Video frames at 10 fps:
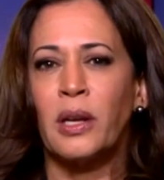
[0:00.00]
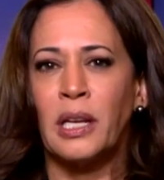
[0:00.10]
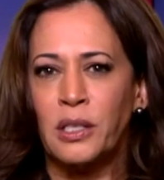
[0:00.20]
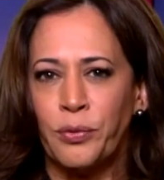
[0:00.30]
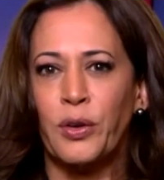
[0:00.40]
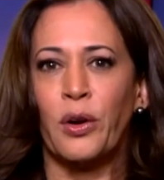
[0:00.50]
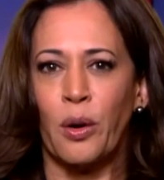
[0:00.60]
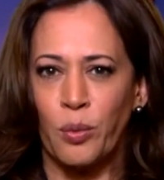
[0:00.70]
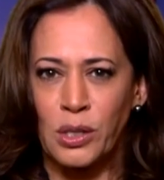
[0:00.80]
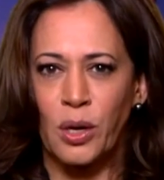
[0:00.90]
need to figure
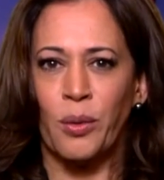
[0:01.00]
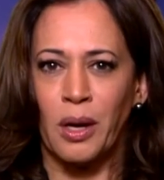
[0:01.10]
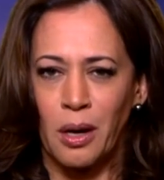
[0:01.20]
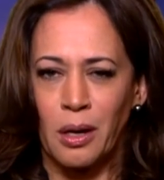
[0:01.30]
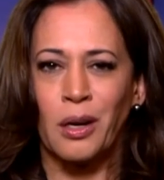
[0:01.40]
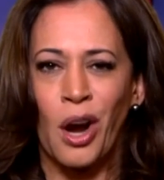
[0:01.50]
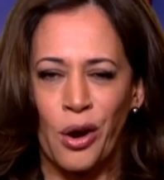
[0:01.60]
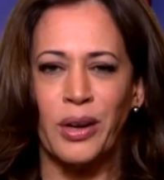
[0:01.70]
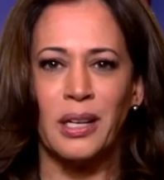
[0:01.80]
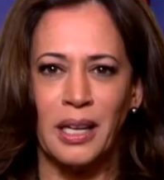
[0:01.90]
out what's going on
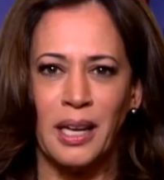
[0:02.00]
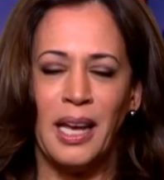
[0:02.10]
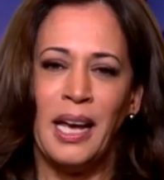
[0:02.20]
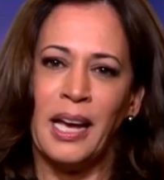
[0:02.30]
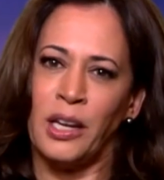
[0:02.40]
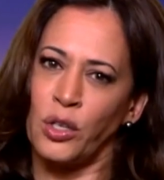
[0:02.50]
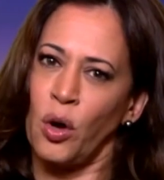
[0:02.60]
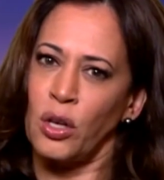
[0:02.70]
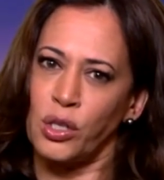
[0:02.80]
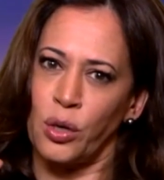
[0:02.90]
currently and
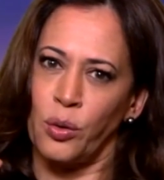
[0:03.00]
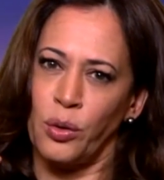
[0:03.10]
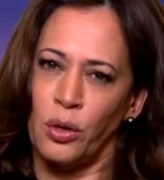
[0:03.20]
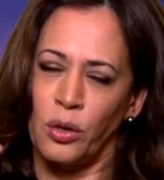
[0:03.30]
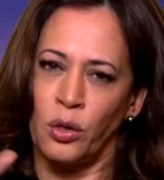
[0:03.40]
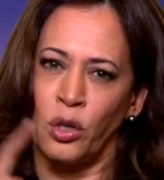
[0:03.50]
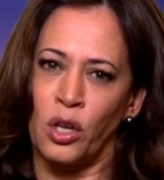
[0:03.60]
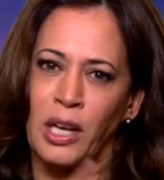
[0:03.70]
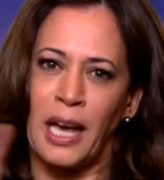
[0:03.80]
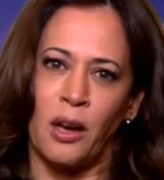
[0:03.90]
also
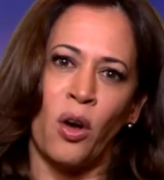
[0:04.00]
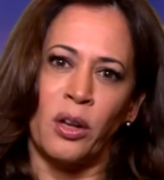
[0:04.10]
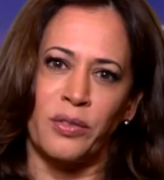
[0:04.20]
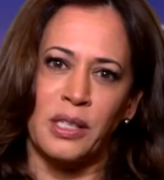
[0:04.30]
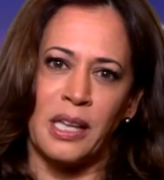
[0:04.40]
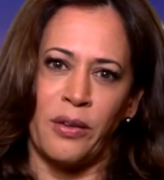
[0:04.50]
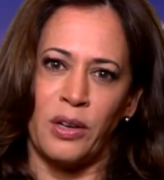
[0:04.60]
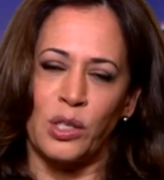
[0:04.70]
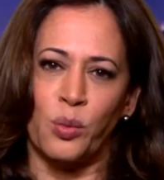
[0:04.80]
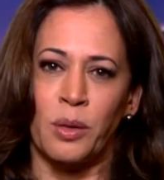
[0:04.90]
look at all of this
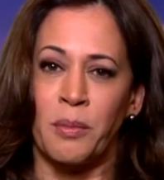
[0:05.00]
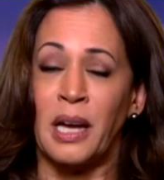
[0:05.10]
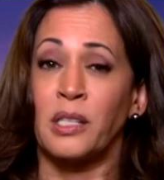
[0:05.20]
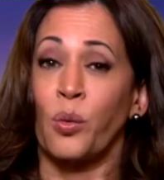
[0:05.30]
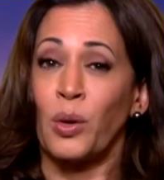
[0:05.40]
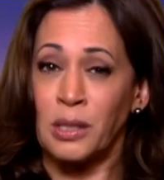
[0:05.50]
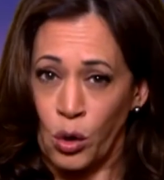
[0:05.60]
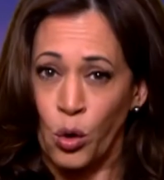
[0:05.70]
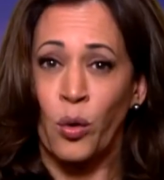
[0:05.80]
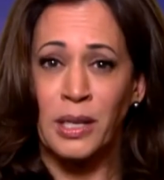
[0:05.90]
evidence with a mind to what's
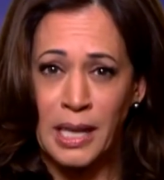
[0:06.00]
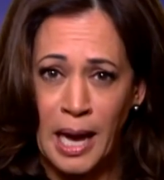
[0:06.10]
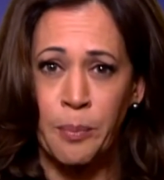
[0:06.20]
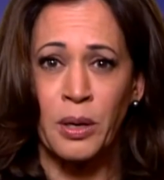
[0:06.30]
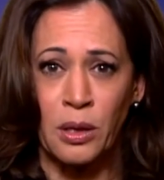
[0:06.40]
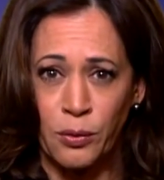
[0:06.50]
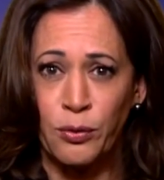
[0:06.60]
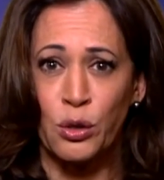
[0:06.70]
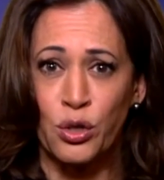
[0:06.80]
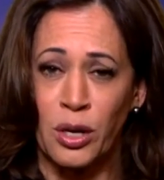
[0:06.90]
going to happen in the
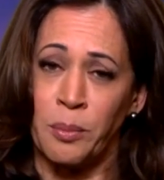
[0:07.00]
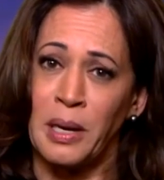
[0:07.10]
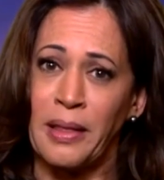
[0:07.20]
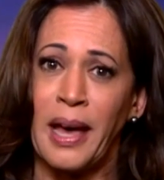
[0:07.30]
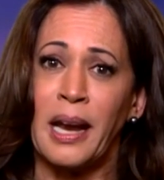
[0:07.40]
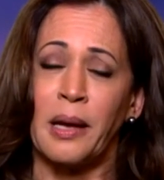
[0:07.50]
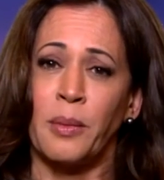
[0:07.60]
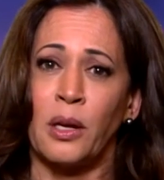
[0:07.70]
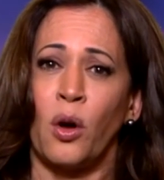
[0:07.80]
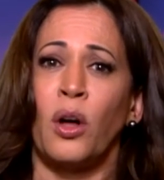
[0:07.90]
future. And by that, I
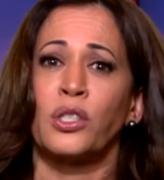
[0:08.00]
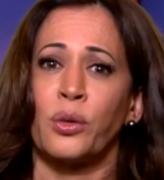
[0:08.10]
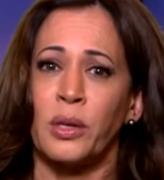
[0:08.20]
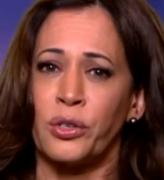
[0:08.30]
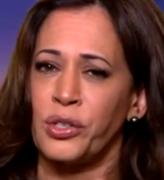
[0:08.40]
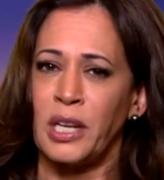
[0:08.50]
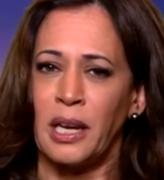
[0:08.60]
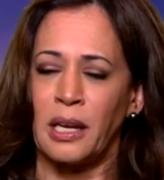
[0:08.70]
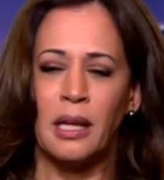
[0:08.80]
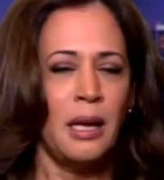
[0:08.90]
mean also
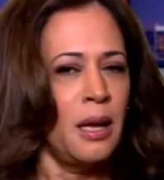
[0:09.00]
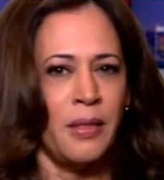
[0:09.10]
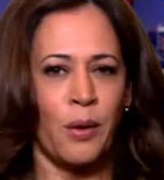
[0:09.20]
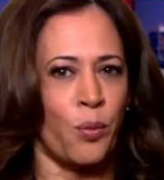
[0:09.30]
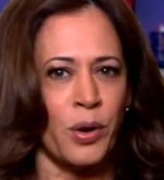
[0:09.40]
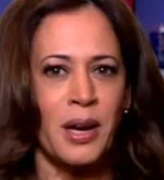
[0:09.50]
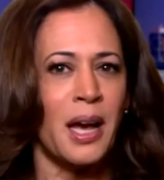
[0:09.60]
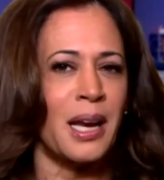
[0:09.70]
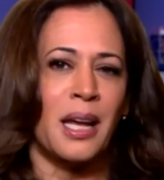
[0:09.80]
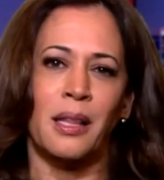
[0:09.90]
understanding that we're
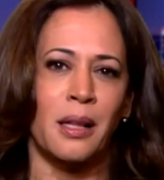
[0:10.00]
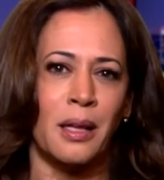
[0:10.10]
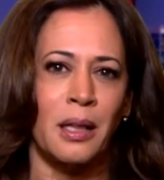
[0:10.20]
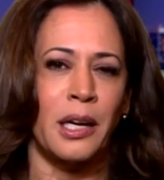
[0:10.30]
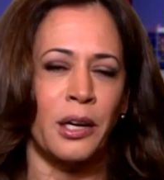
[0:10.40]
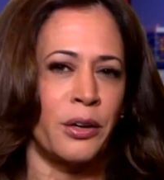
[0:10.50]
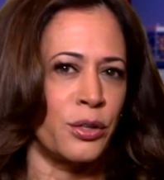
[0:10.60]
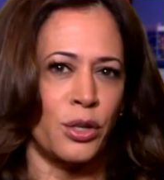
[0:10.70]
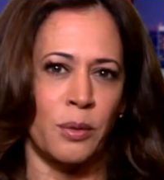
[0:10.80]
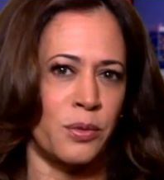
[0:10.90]
not out of the clear
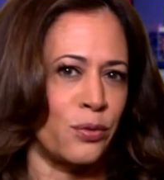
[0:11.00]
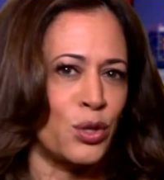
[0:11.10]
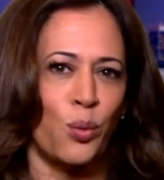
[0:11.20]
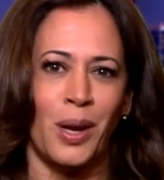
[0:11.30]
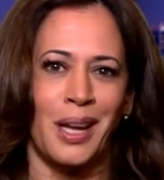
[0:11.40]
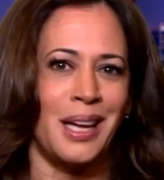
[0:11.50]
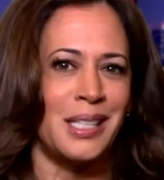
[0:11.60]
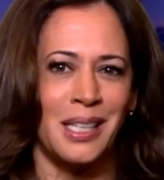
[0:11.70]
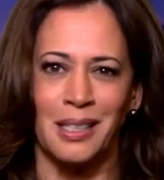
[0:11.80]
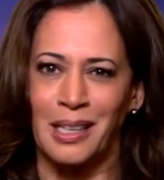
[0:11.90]
in terms of
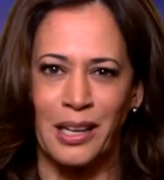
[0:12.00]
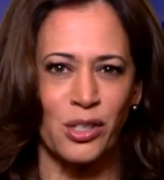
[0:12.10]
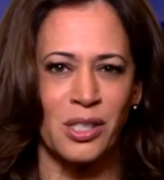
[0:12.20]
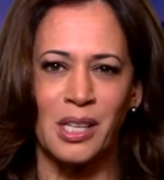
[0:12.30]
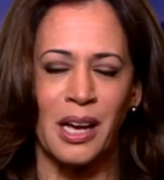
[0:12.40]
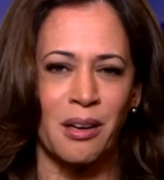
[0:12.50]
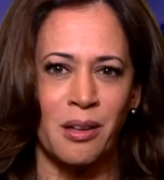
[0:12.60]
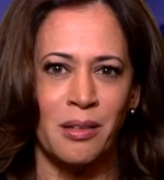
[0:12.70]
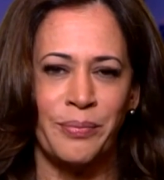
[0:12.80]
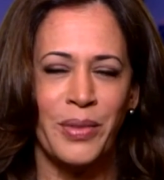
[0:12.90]
2018 election cycle.